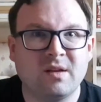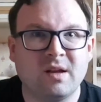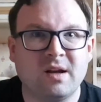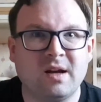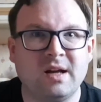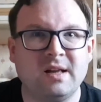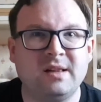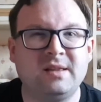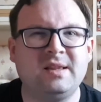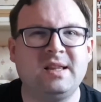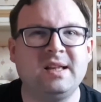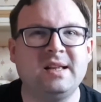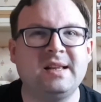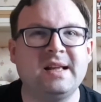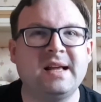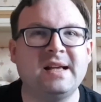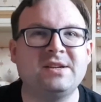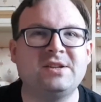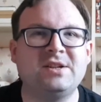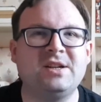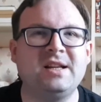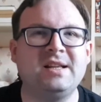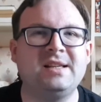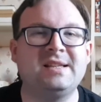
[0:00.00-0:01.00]
I did
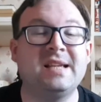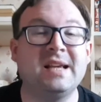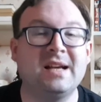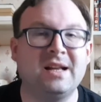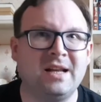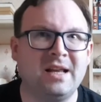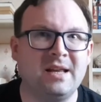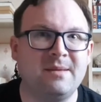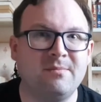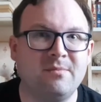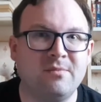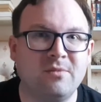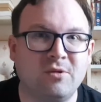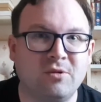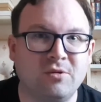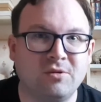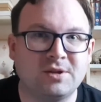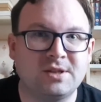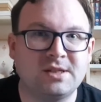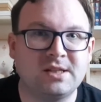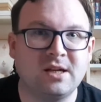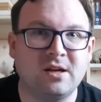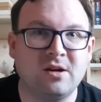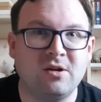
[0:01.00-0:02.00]
actually tell him
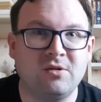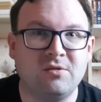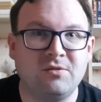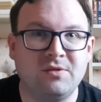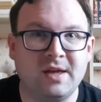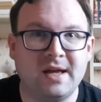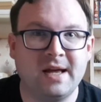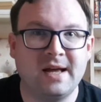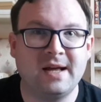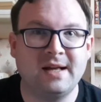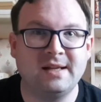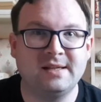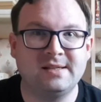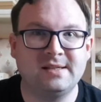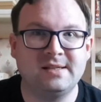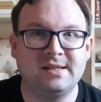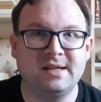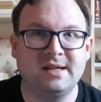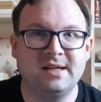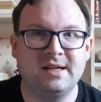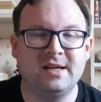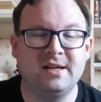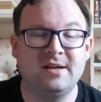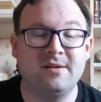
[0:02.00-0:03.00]
also that
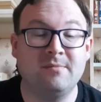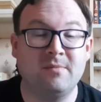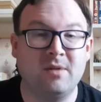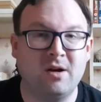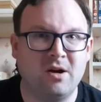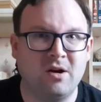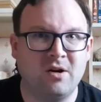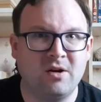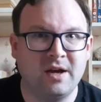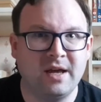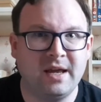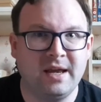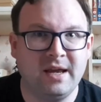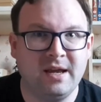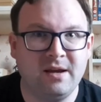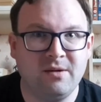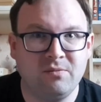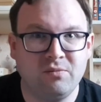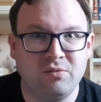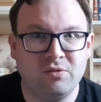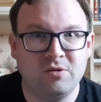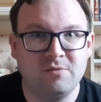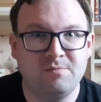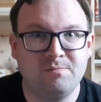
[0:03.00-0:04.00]
I
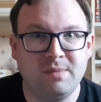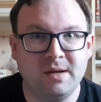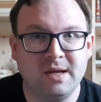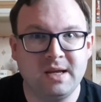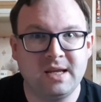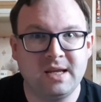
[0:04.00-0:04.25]
would be